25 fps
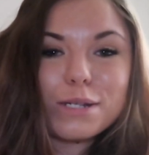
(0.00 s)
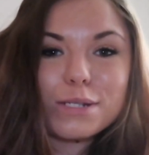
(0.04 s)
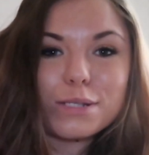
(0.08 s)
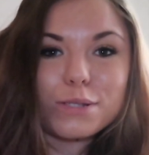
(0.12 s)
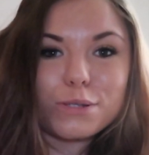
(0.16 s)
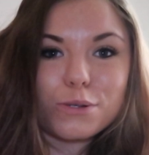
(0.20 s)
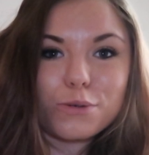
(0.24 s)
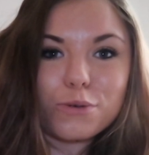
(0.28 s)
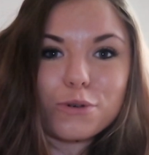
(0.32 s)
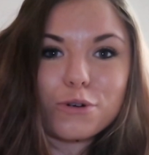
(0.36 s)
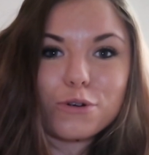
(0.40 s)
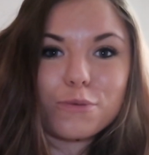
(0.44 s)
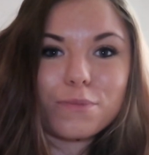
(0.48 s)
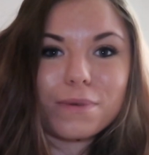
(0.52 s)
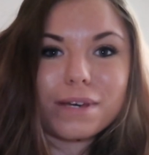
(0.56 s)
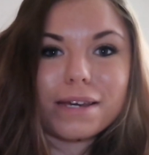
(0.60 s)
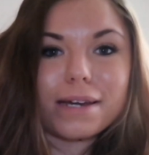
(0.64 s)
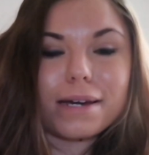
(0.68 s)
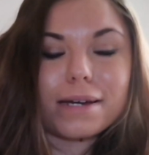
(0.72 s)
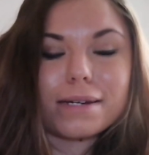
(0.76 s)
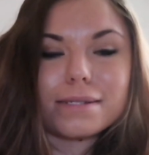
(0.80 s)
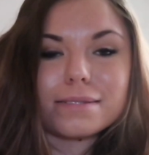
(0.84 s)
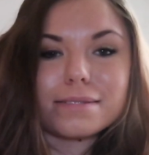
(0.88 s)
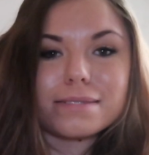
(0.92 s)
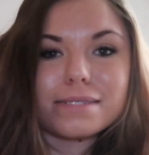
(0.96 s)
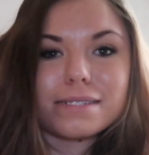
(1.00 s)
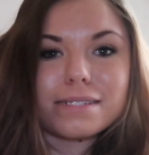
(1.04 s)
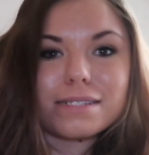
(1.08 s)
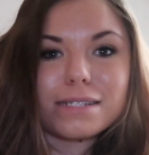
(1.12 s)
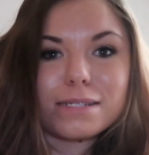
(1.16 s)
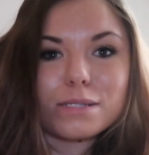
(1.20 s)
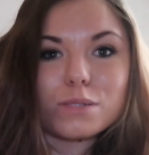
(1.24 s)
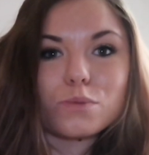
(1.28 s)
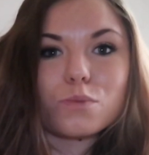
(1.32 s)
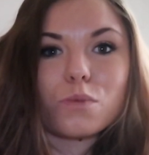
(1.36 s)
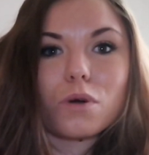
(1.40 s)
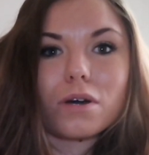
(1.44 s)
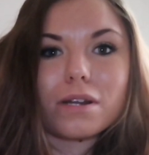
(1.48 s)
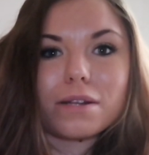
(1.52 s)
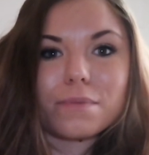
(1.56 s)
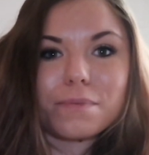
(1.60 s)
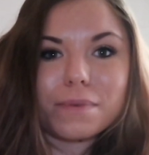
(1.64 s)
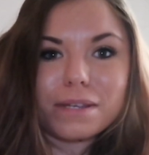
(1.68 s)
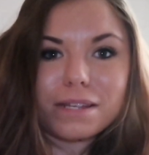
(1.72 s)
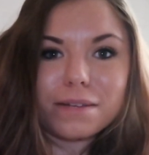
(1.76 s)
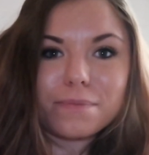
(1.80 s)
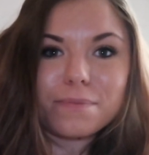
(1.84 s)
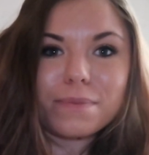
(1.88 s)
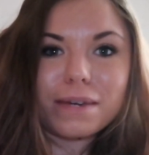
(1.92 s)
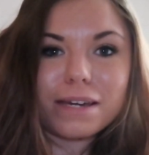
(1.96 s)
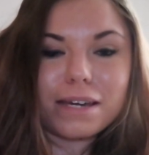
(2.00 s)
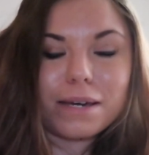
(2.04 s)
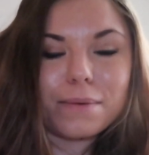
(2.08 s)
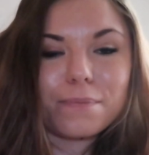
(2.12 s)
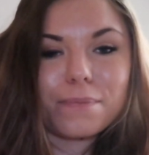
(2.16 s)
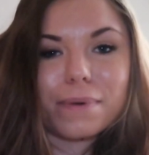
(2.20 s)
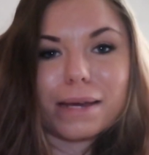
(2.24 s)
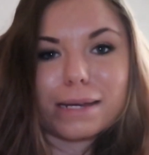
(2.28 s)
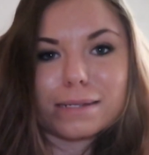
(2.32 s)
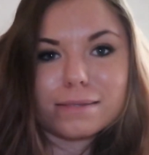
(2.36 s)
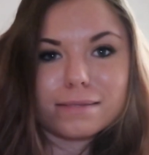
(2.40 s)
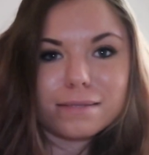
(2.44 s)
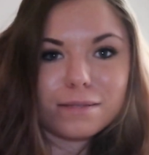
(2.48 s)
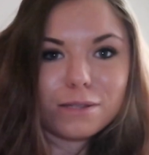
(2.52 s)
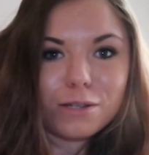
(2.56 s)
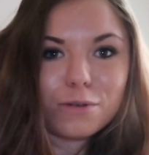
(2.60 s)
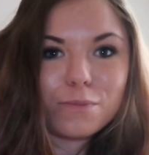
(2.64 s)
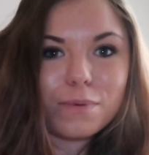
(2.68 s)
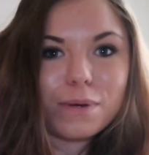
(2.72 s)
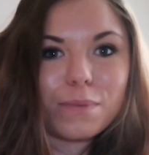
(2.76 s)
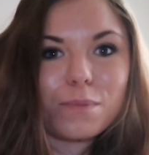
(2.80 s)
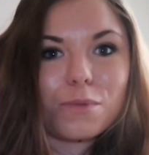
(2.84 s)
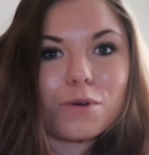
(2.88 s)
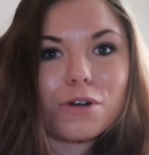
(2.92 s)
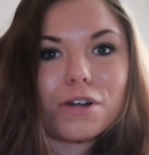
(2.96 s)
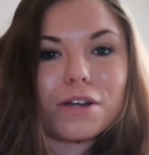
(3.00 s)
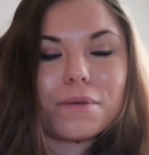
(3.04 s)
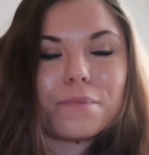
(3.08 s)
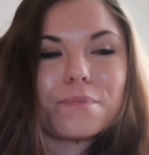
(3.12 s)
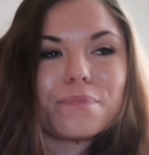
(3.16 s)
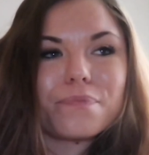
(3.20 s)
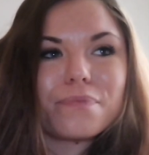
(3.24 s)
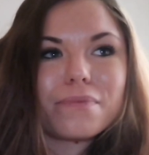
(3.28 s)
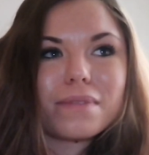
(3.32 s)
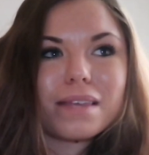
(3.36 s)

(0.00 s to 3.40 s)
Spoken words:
school because he just wanted me to pick up pace a little bit more,